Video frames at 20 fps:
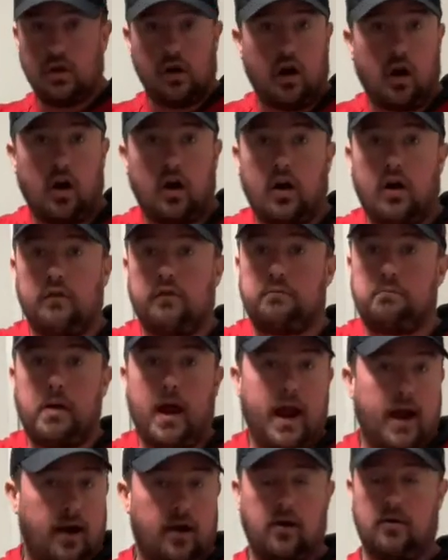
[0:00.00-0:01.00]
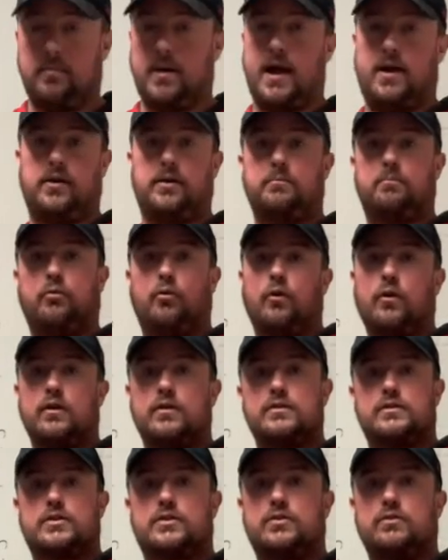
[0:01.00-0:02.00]
are of paramount
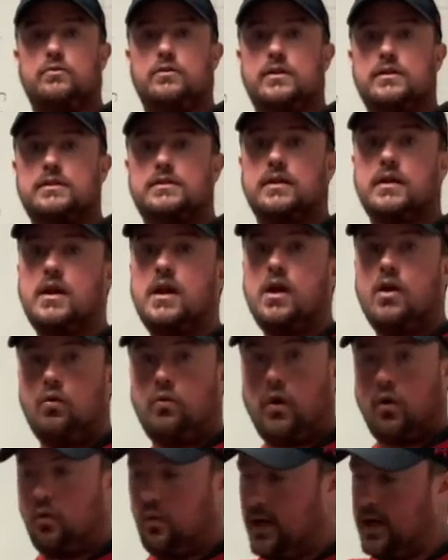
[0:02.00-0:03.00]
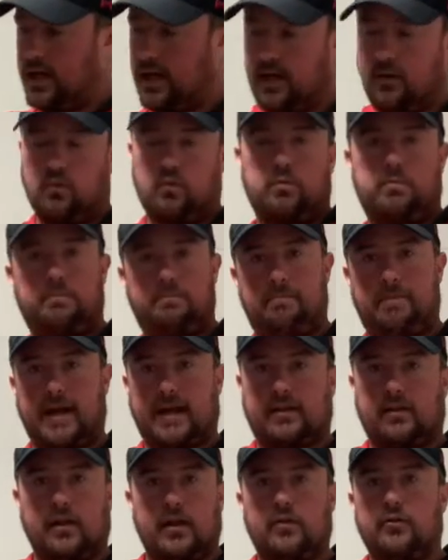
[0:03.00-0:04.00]
importance to us, where we can
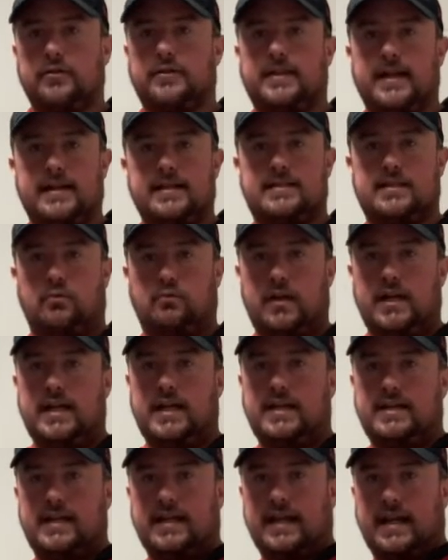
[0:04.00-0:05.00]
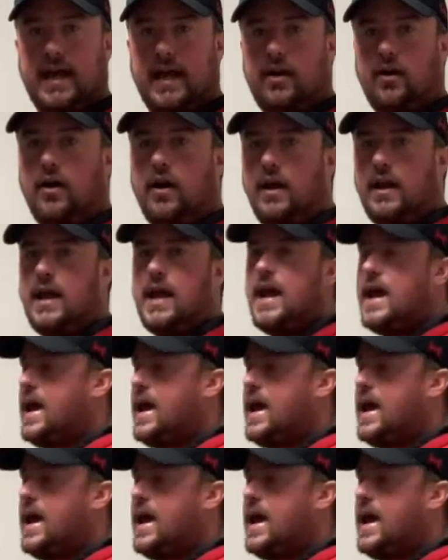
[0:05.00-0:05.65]
pick little things that we need to get on